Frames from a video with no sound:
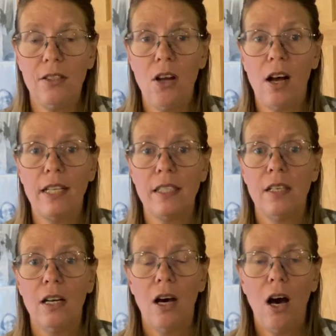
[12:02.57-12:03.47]
not
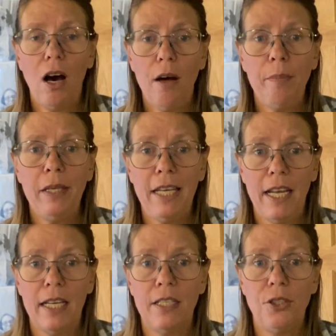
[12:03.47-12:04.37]

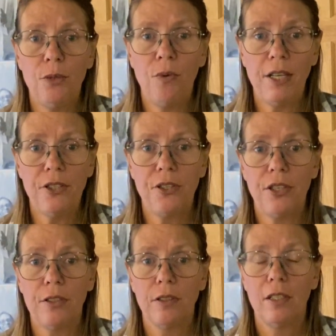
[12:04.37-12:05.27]
obligated to
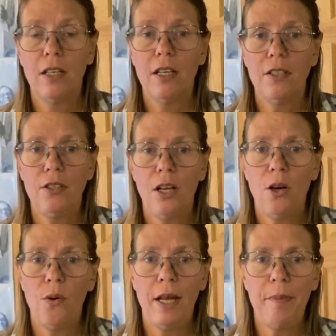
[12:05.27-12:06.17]
register.
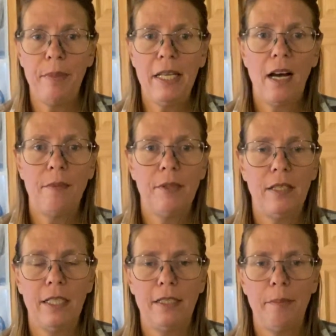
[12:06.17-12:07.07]
So it becomes an
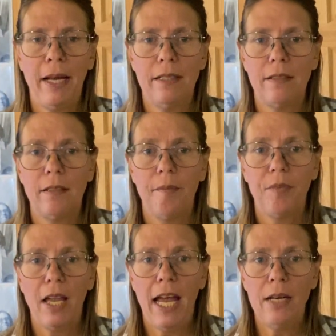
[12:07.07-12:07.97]
expense.
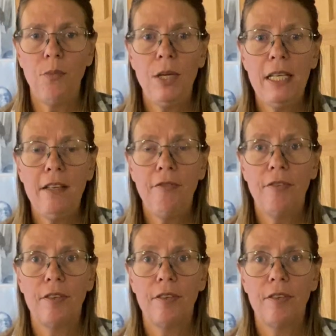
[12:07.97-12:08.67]
And we've